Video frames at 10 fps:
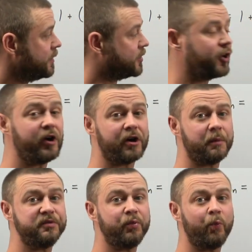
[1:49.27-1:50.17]
The
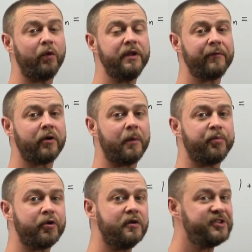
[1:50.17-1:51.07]
terms will never
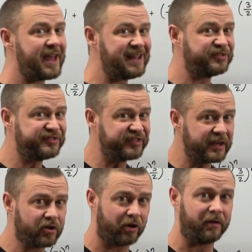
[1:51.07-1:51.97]
approach a
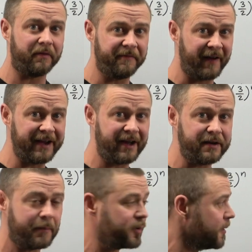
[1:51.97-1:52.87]
single
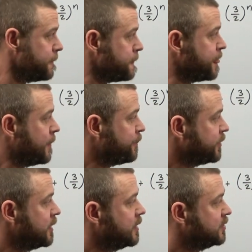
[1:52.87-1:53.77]
finite number,
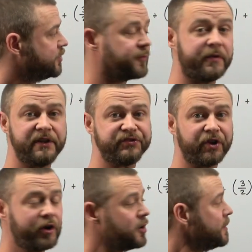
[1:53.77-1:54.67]
so for this
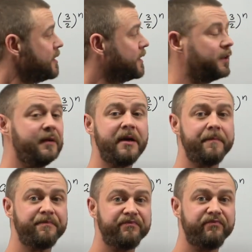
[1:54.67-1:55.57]
term, the
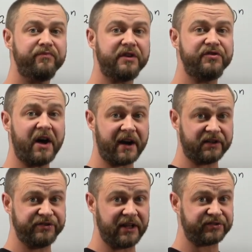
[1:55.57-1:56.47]
limit does not
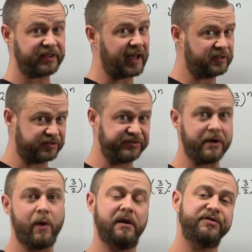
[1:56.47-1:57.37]
exist as a
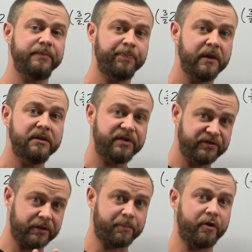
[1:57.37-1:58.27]
sequence,
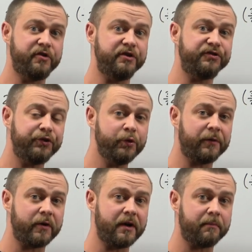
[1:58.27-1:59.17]
since it approaches two
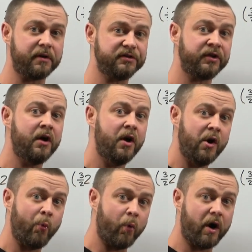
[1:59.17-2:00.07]
different numbers,
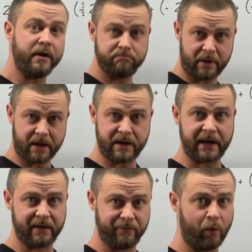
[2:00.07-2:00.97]
1 and
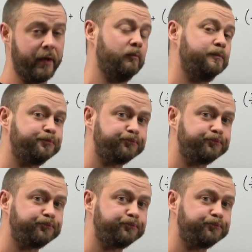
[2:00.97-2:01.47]
negative 1.